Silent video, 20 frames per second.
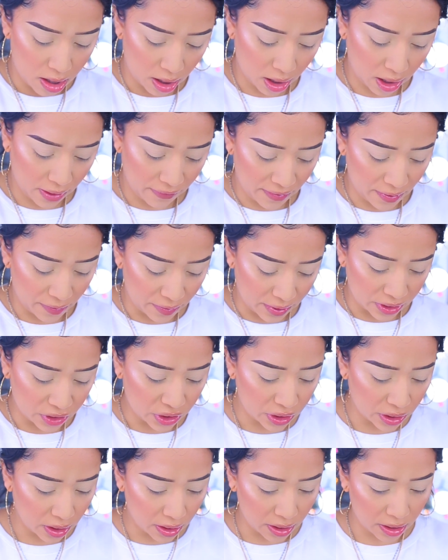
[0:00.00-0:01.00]
I got
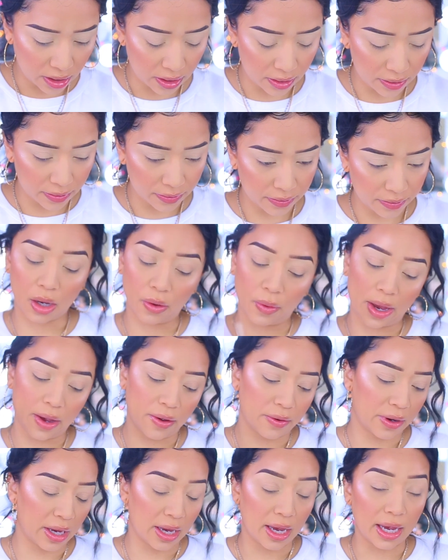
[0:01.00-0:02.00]
foundation on it.
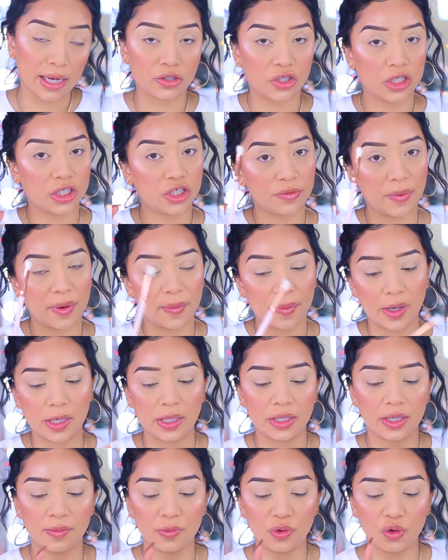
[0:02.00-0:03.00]
Okay, I changed my
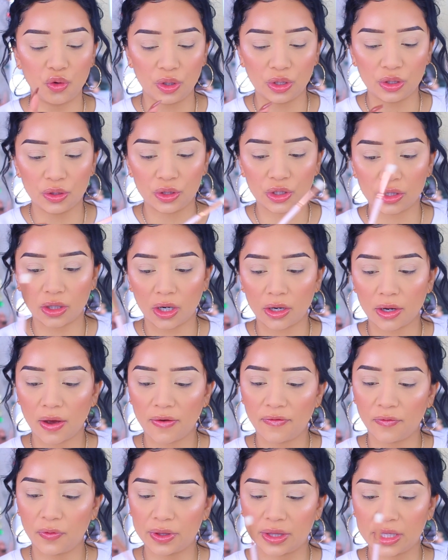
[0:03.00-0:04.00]
mind. I'm going to start
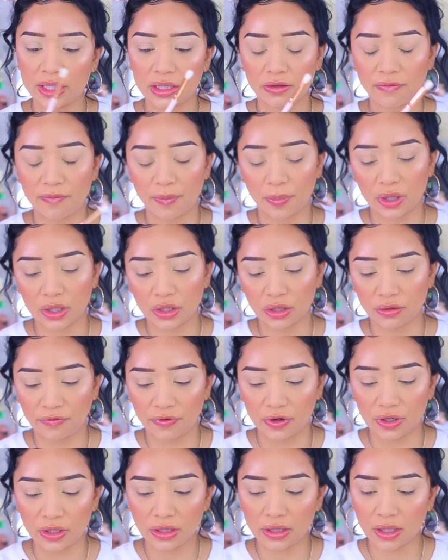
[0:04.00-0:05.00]
off with this brush
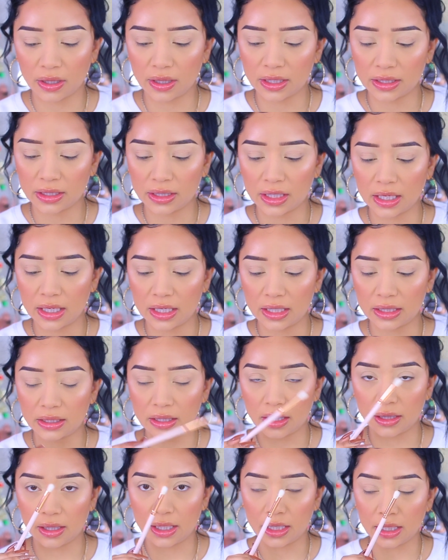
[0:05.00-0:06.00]
first. This
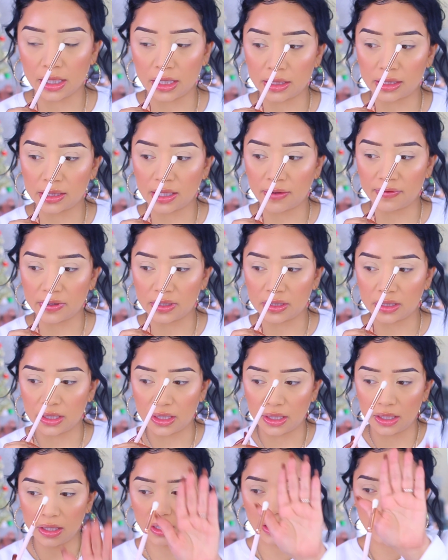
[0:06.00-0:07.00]
is the
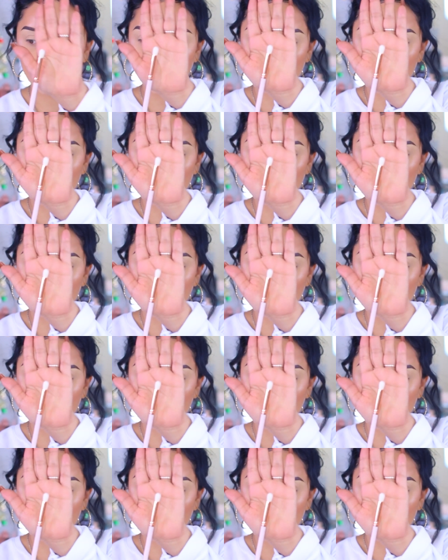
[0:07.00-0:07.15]
E17.